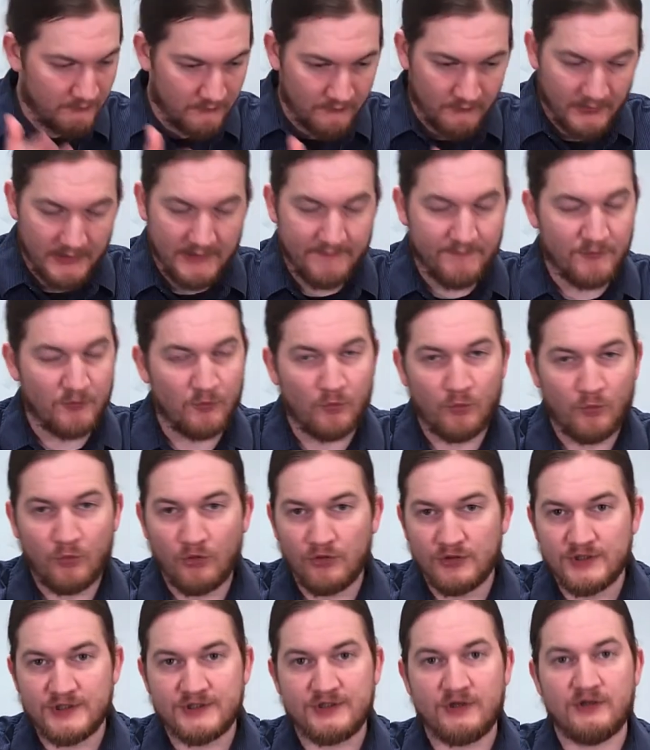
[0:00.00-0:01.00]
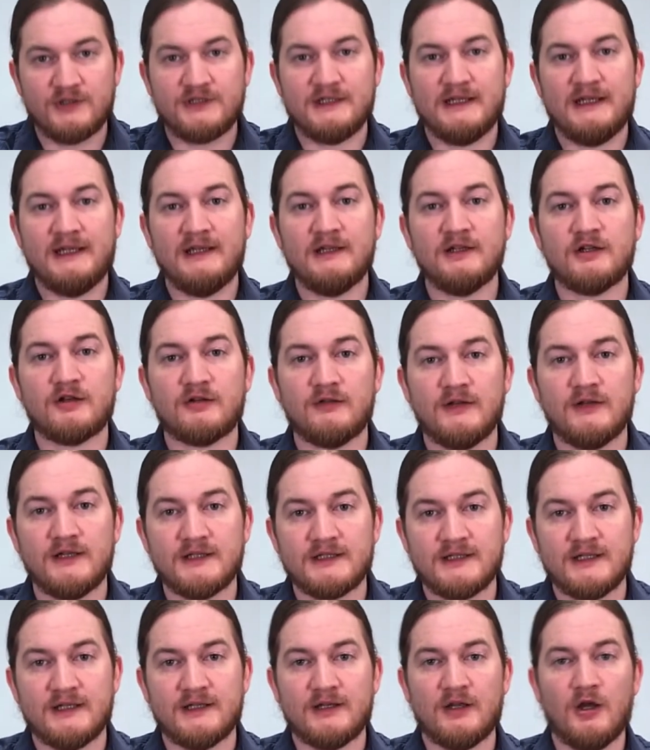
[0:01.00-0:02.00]
even worse, starts
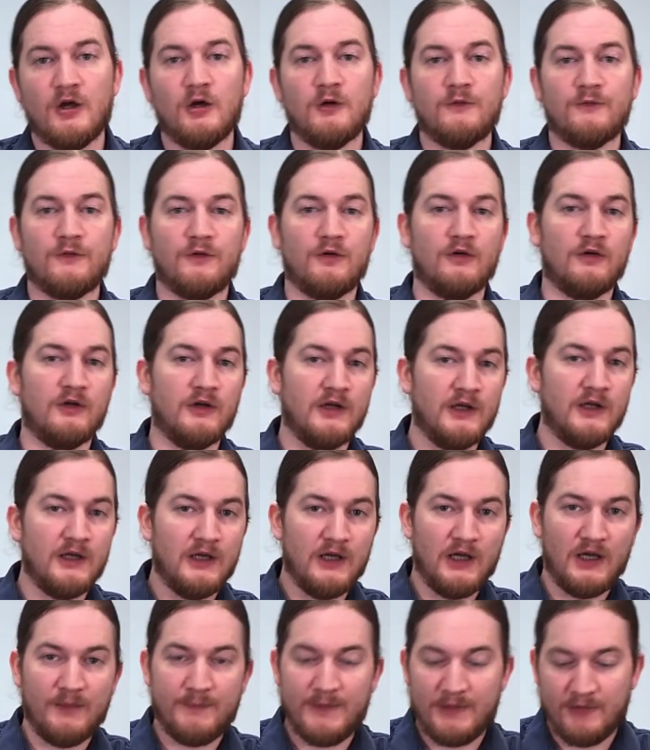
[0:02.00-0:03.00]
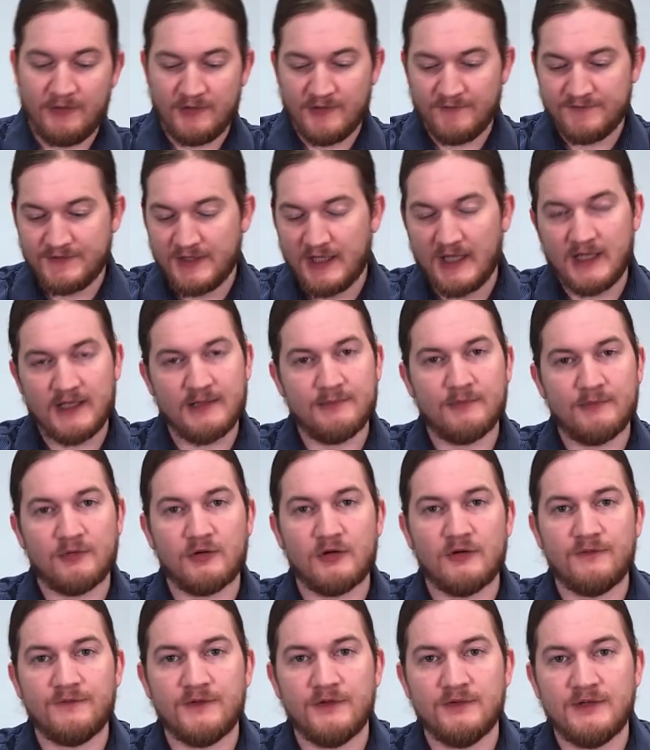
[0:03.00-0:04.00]
increasing over a period of time or
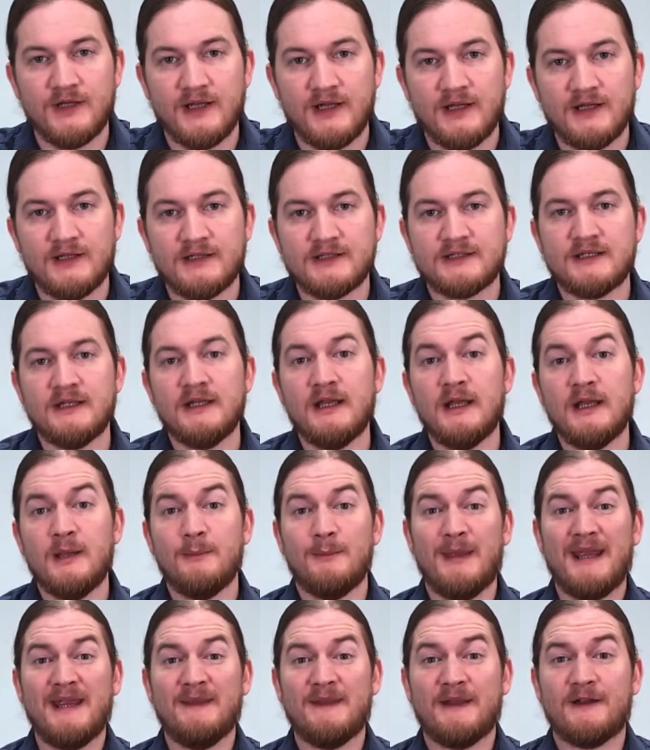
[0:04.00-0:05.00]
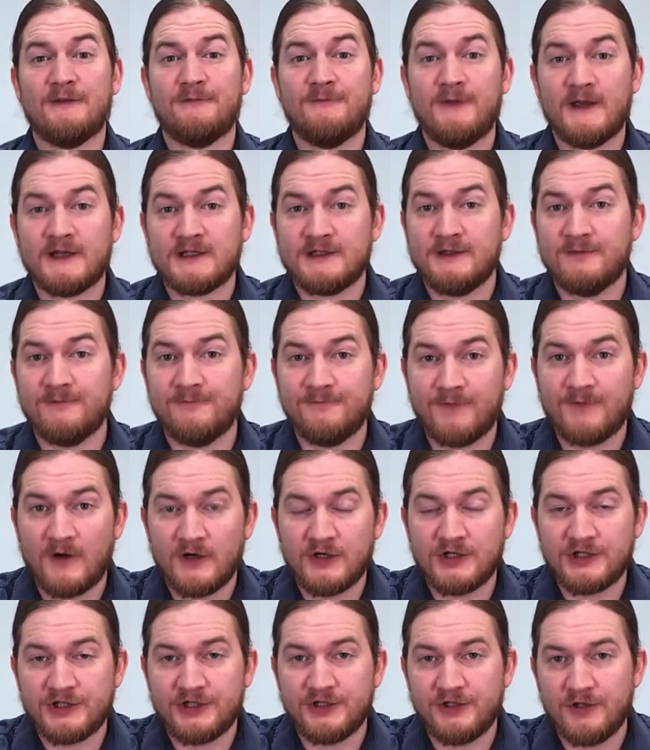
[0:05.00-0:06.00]
a few days. Pain that affects the
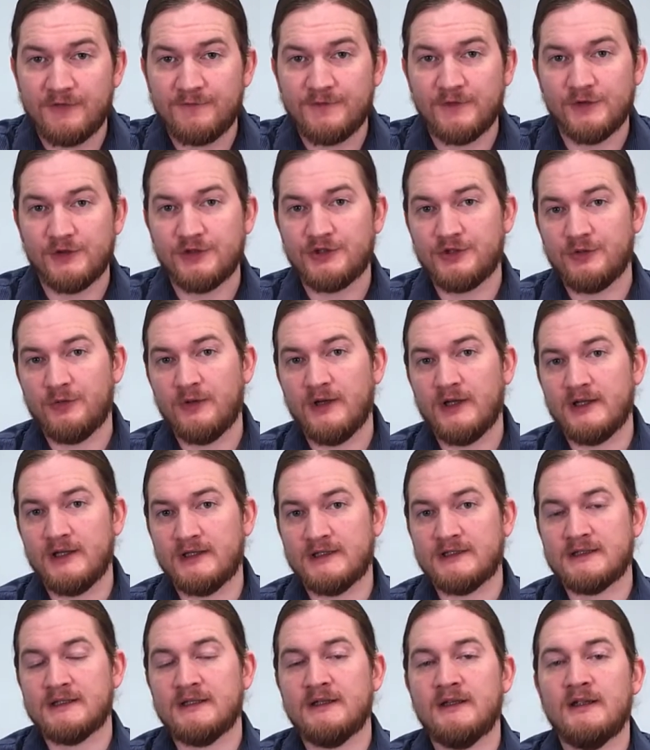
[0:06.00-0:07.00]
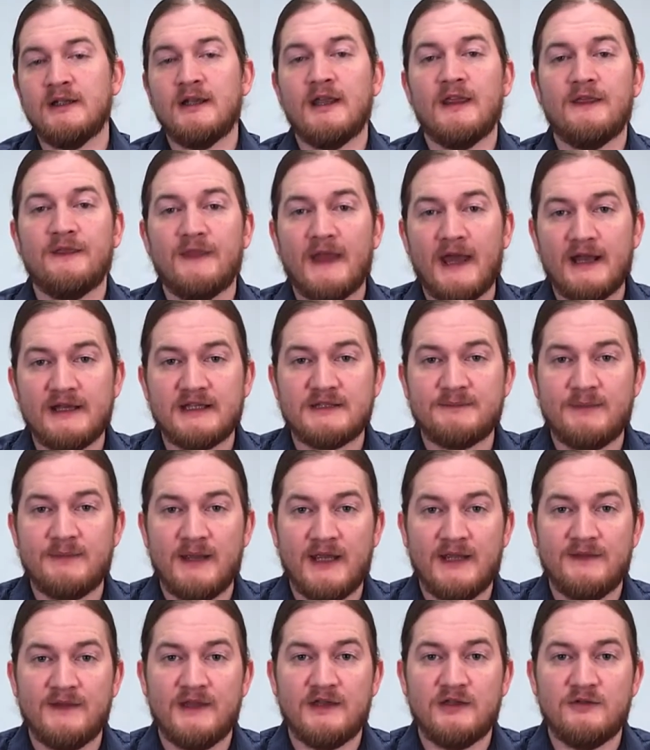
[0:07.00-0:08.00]
function of your joint. That is
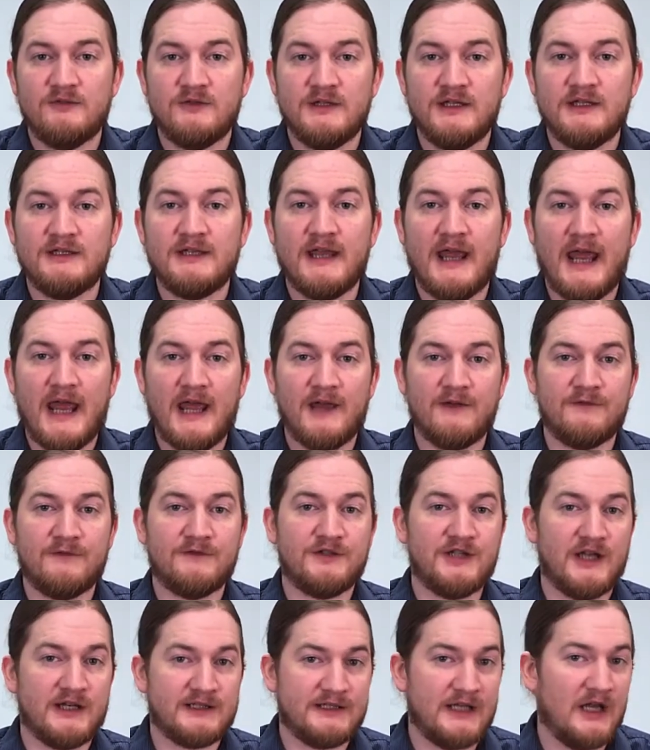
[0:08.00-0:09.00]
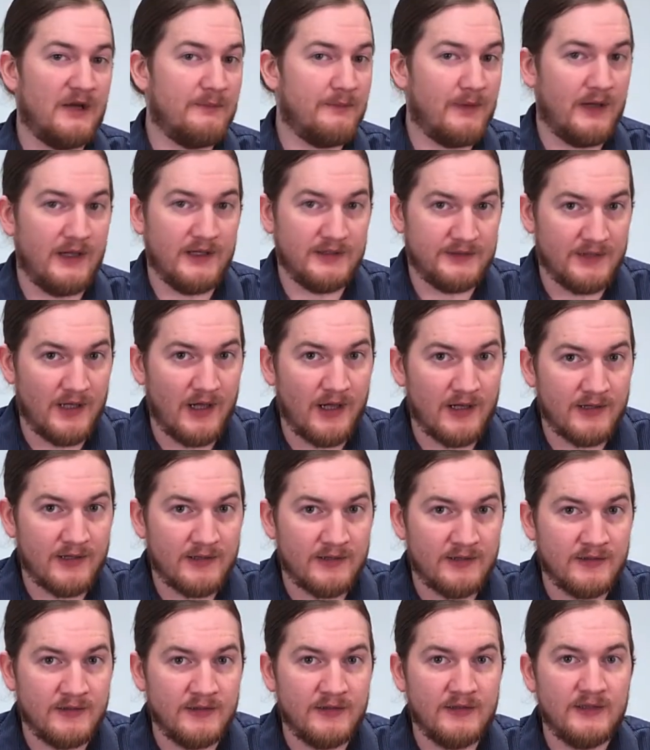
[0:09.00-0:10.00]
pain that you need to have checked out by a doc
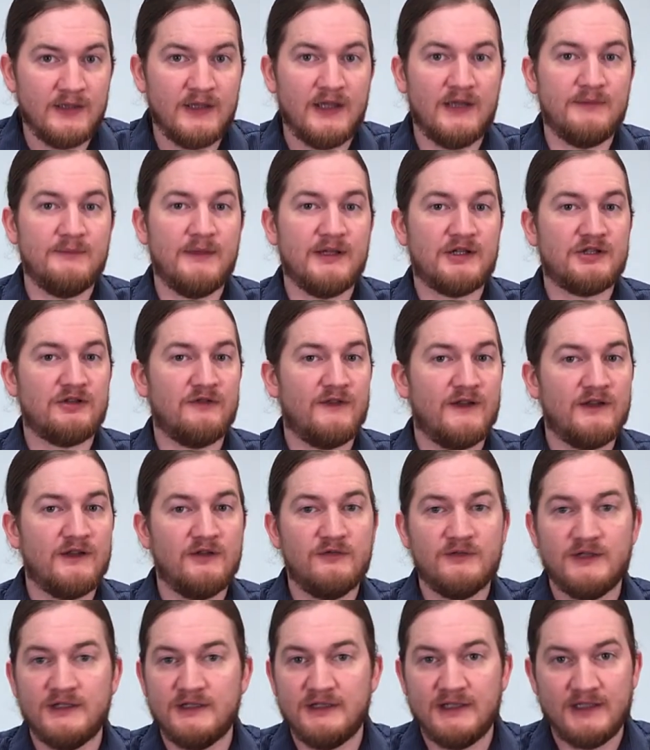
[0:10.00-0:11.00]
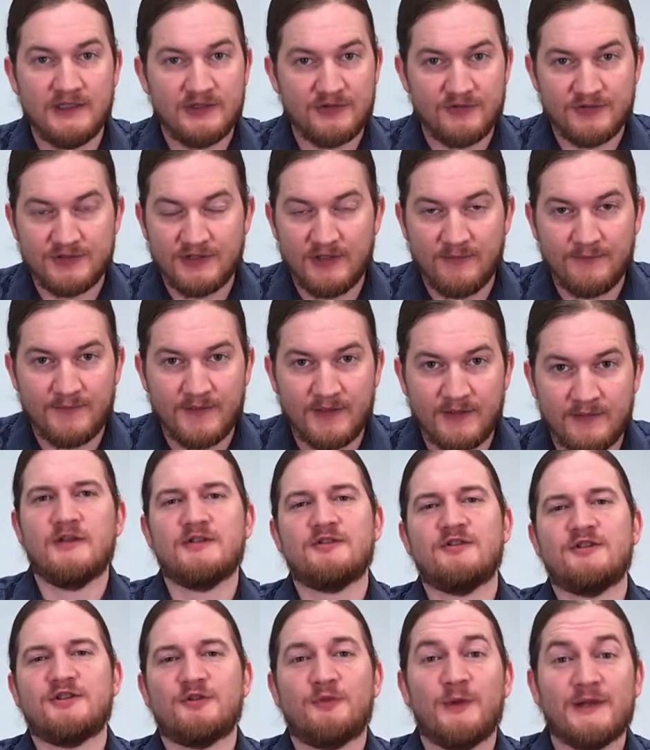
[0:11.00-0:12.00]
and make sure that you didn't injure something.
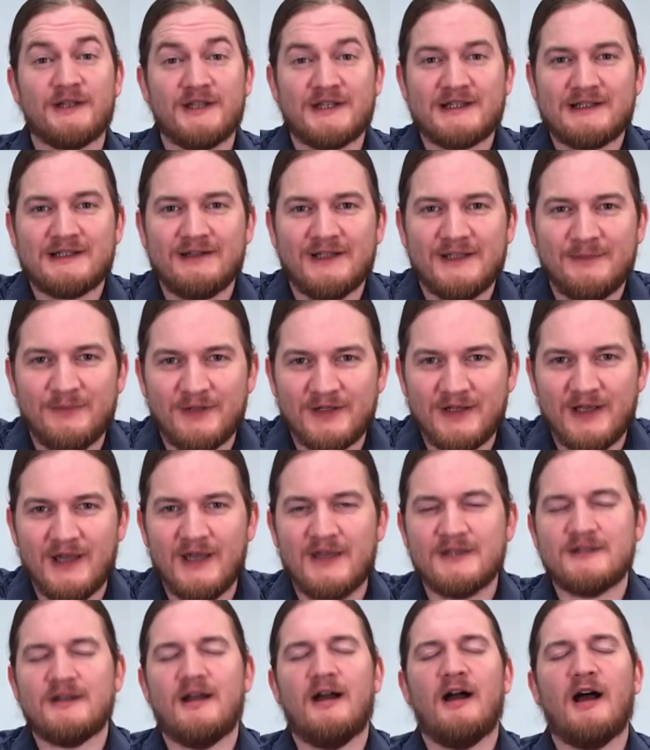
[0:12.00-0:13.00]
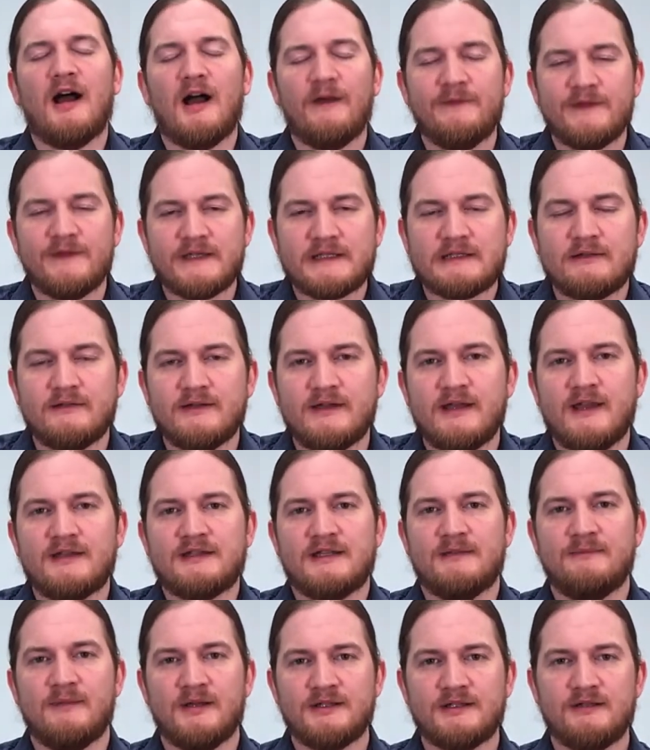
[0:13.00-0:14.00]
So as a quick disclaimer, guys, obviously as
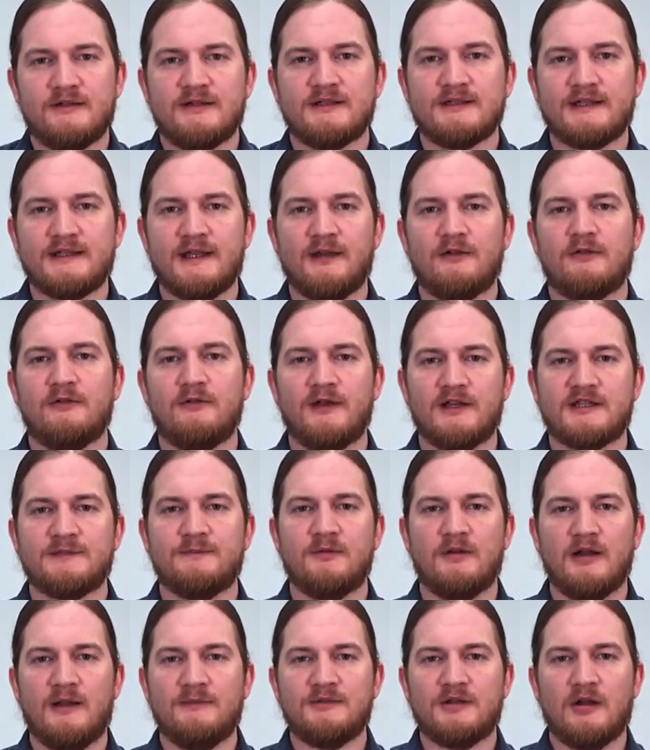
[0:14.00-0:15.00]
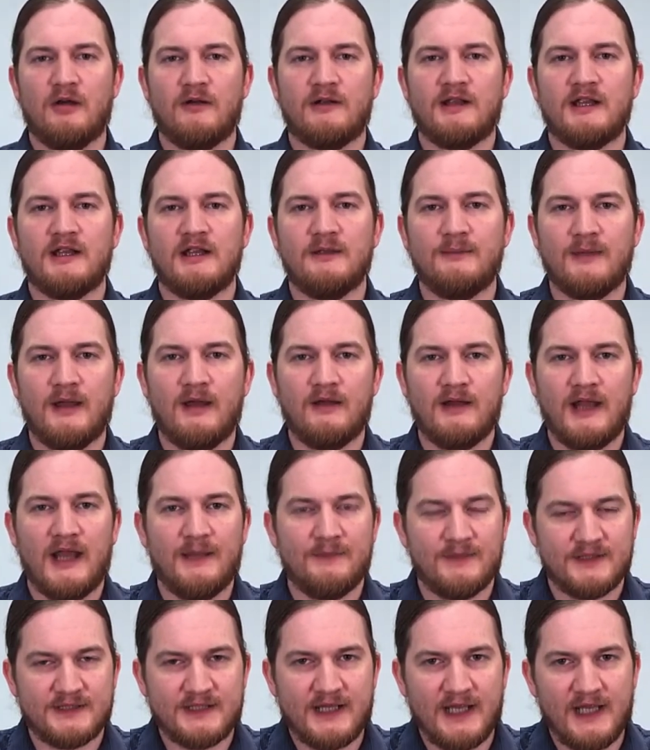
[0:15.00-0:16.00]
a musculoskeletal expert, I'm talking about
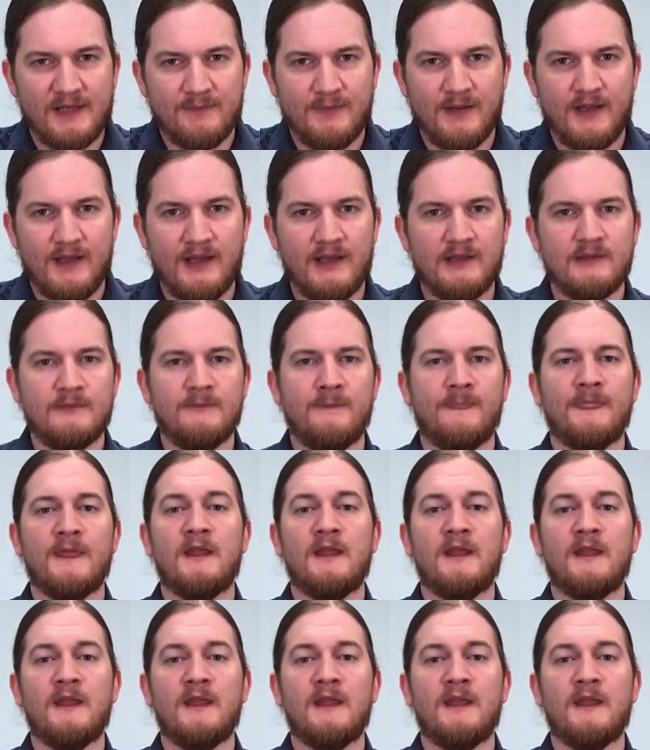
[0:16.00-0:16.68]
MSK pain.